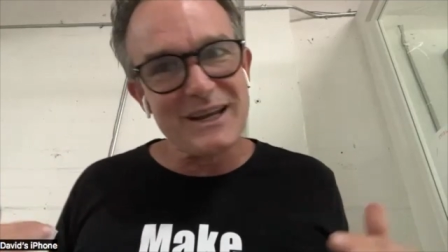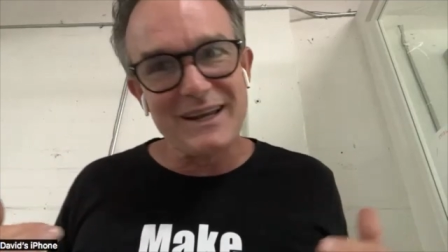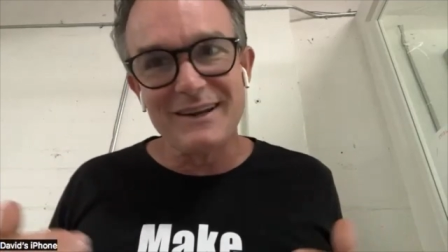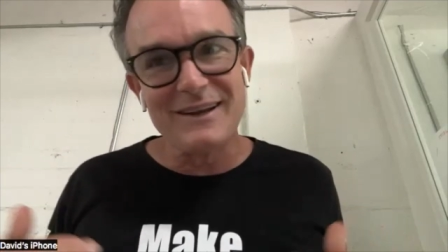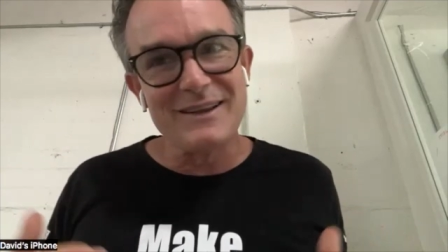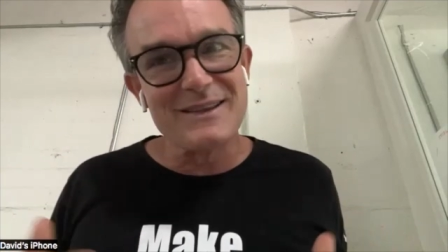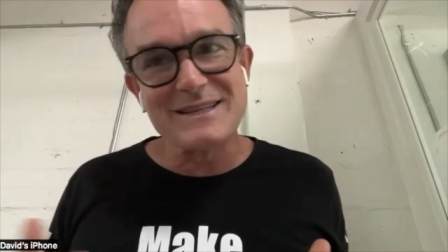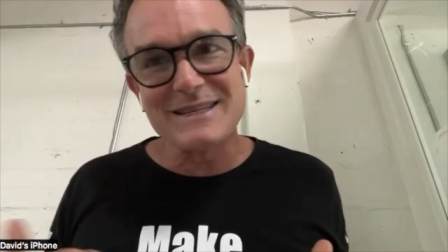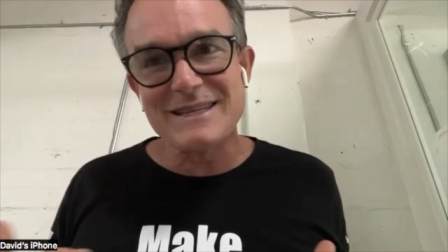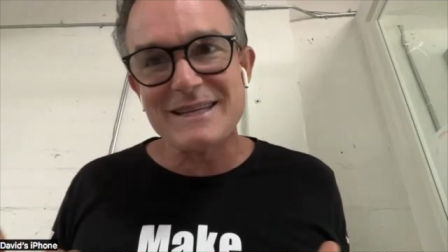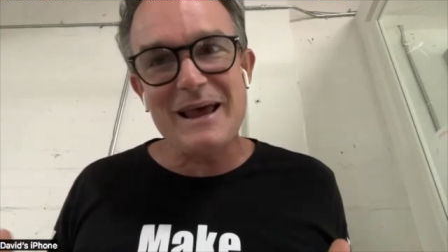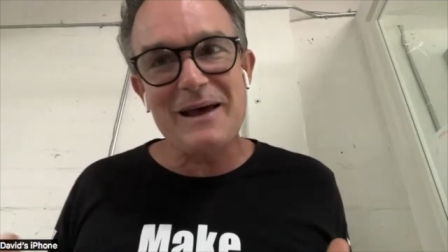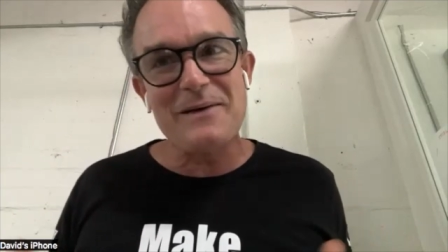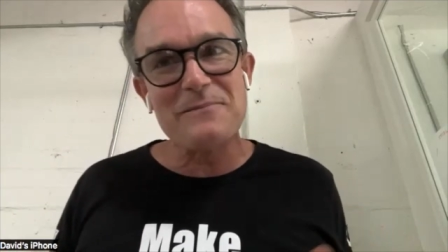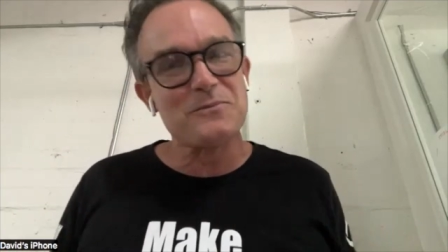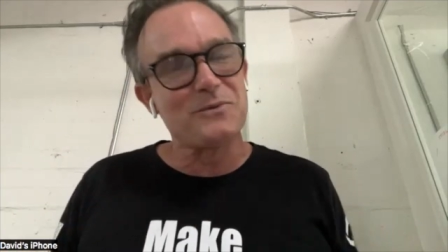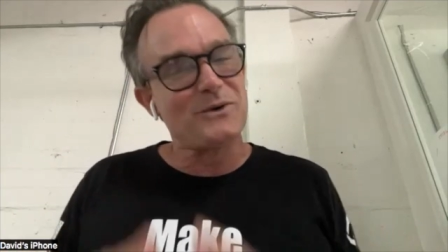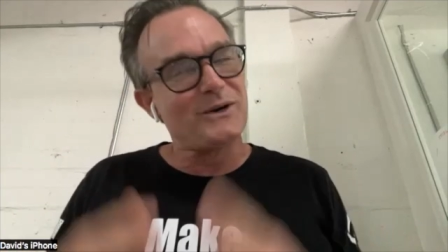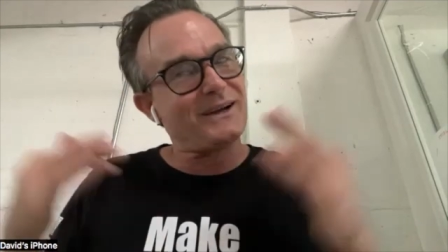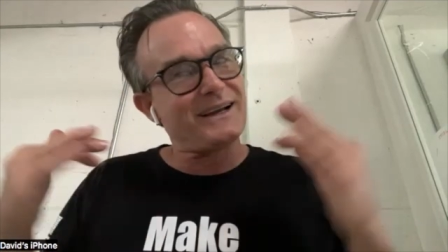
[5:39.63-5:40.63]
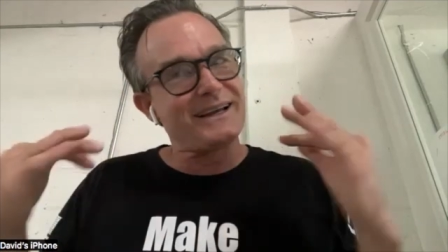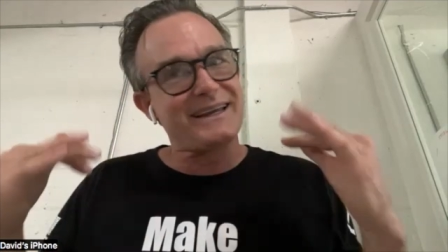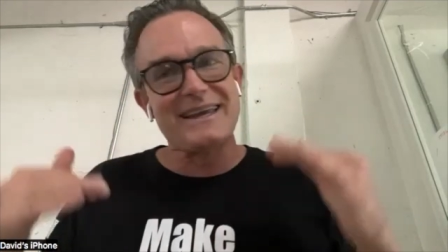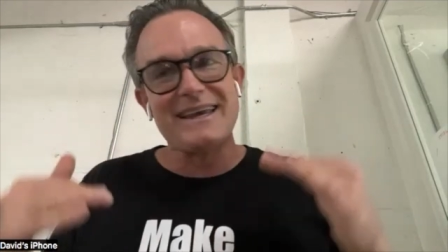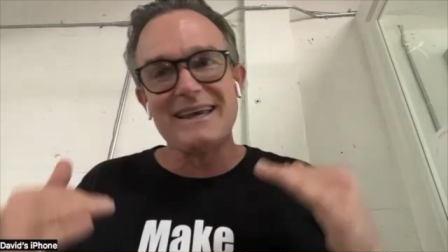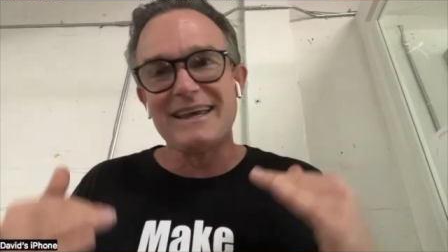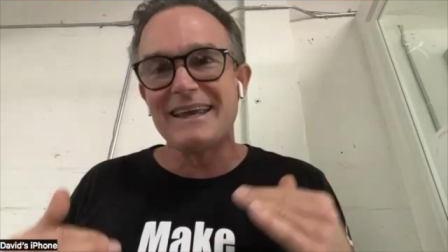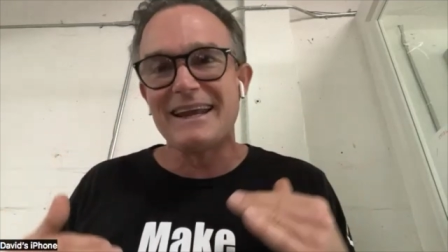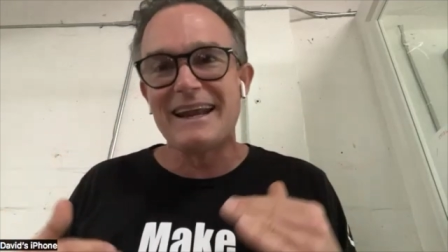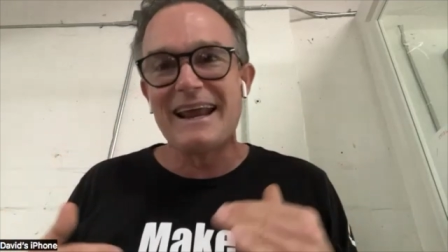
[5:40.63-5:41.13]
take another step well i
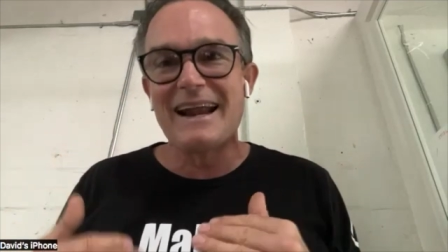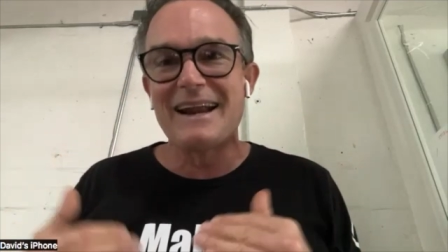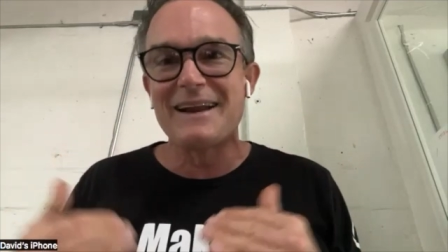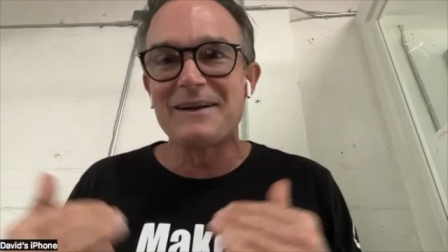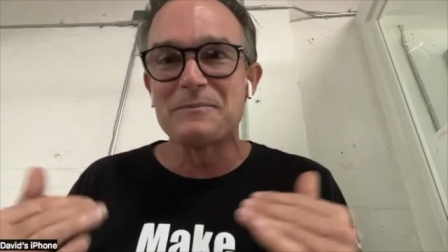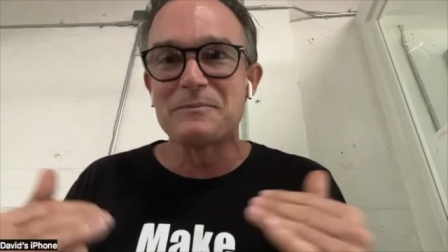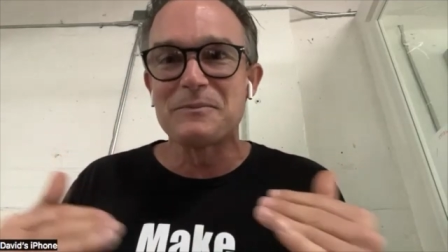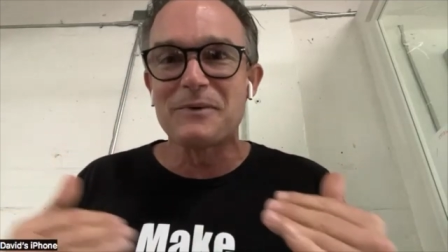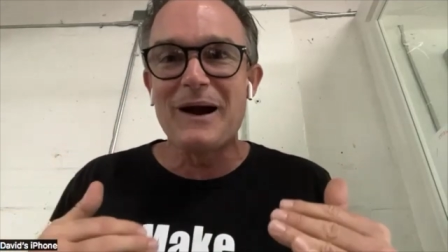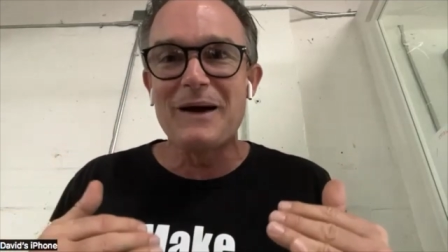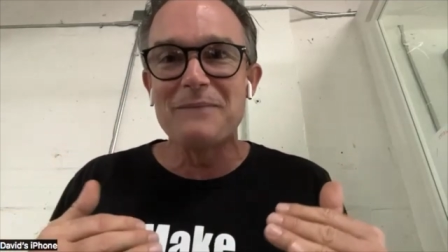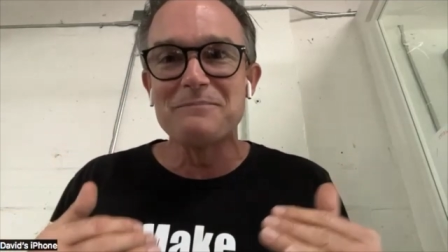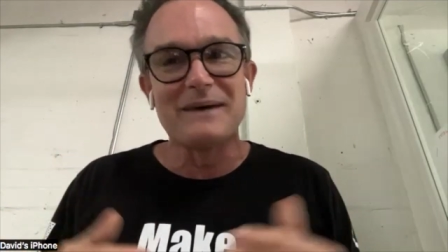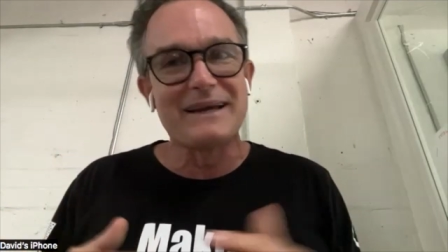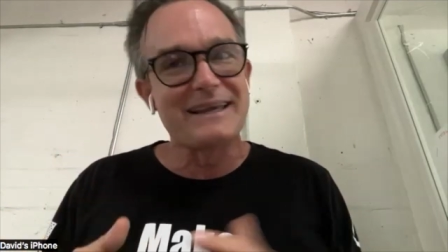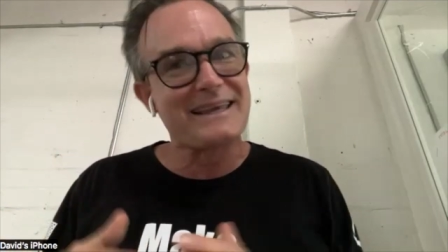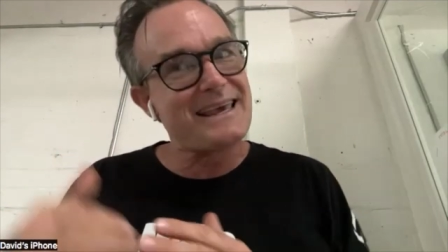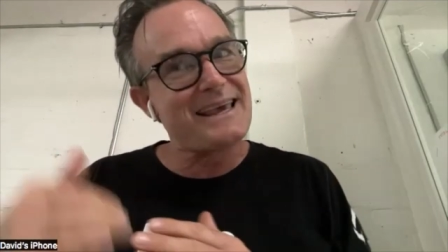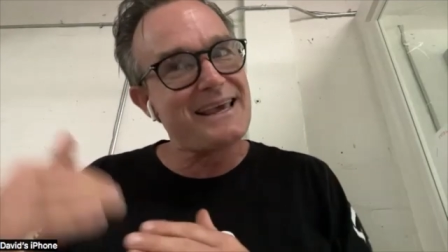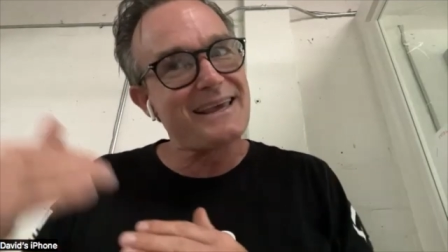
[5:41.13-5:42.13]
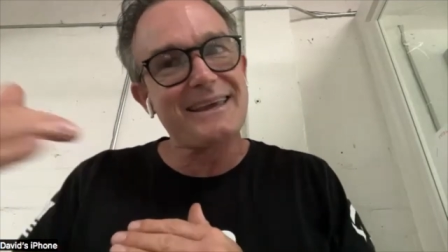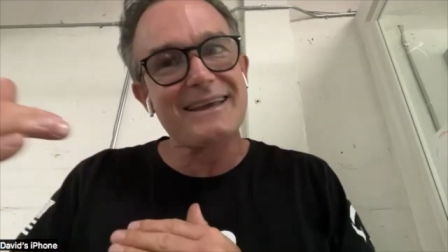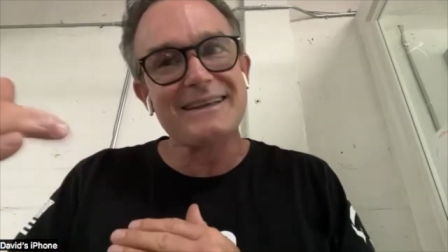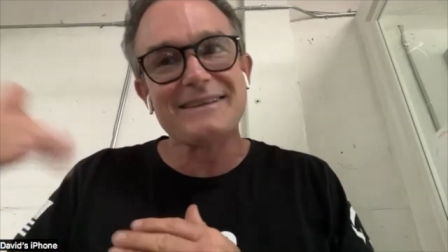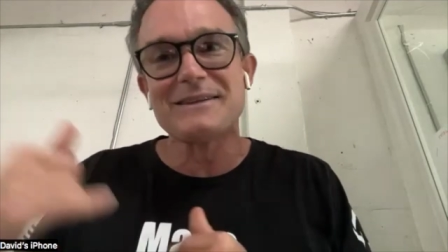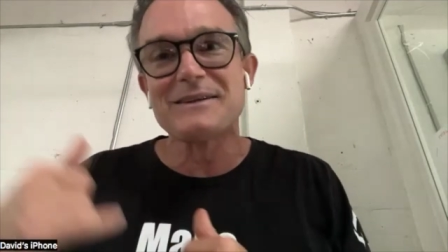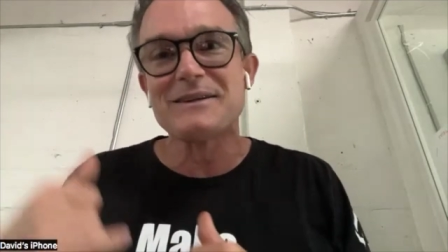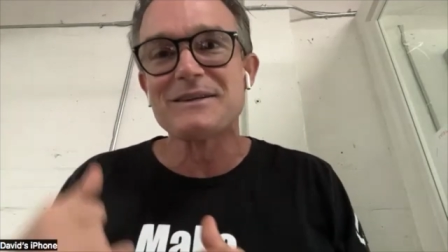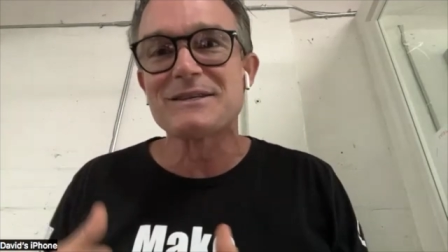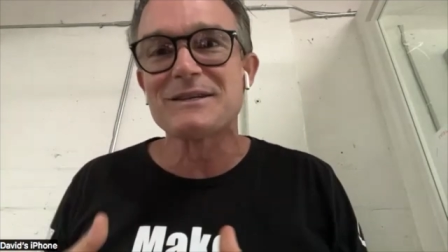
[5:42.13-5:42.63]
can't get out of the problem i can't get
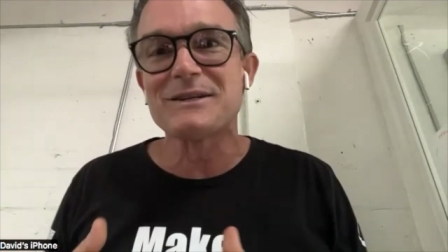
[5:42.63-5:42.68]
to the